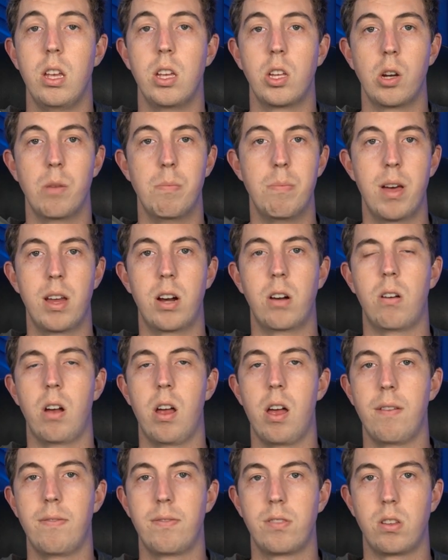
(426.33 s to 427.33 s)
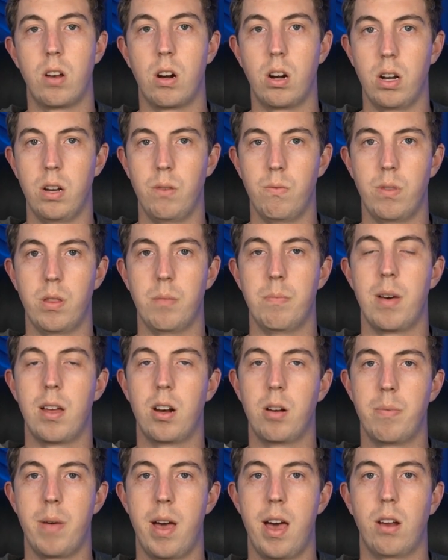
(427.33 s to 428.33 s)
you're better off starting with a
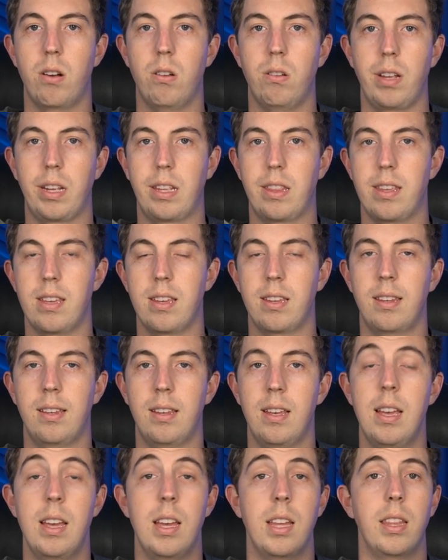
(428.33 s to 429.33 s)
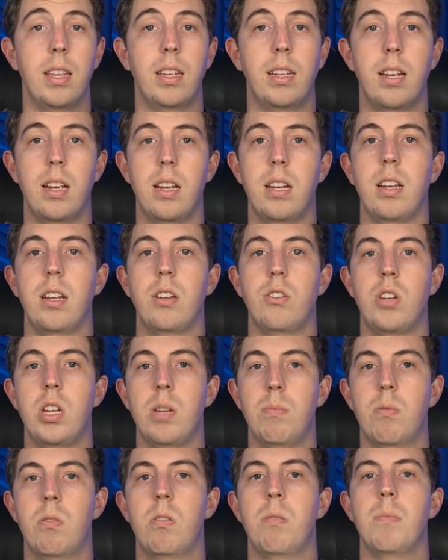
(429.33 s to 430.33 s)
better paddle like this than getting a
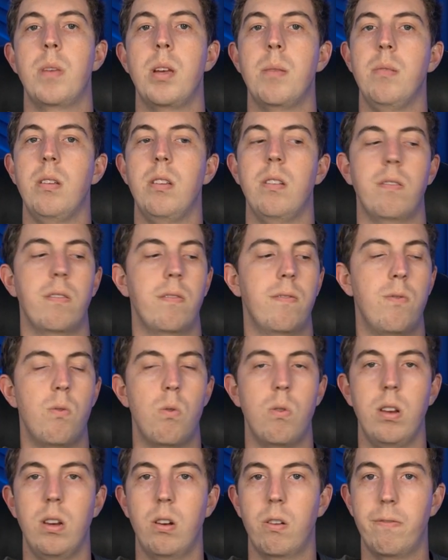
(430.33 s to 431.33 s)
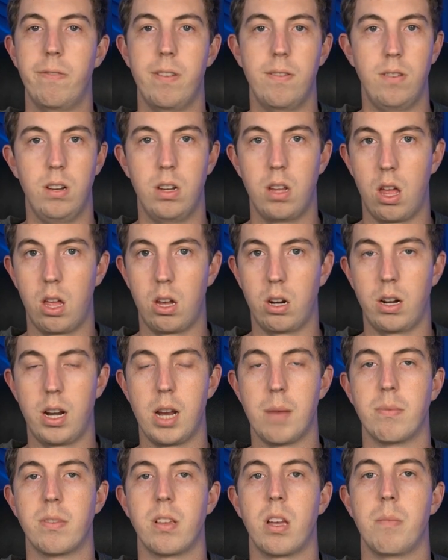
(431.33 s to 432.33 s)
cheaper, maybe $40 or $50
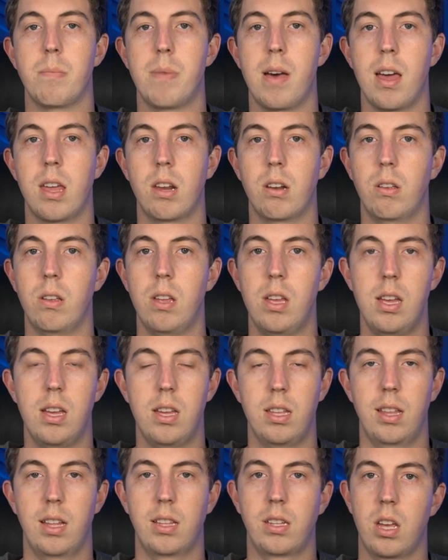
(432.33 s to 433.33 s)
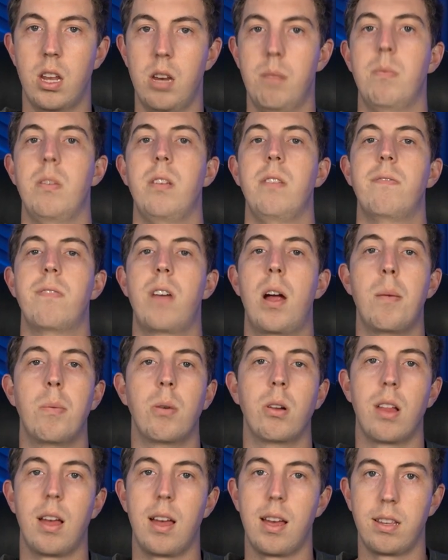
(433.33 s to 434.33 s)
Amazon paddle that's going to be
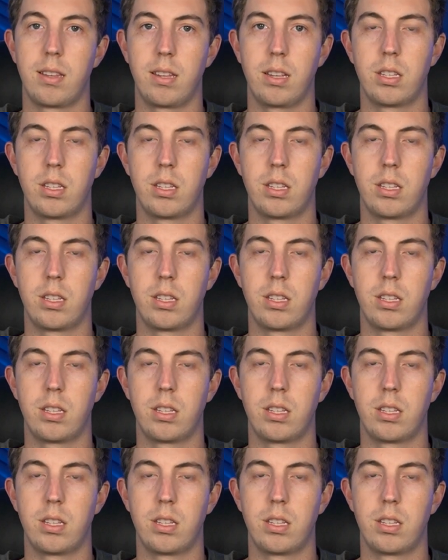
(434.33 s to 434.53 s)
fiberglass.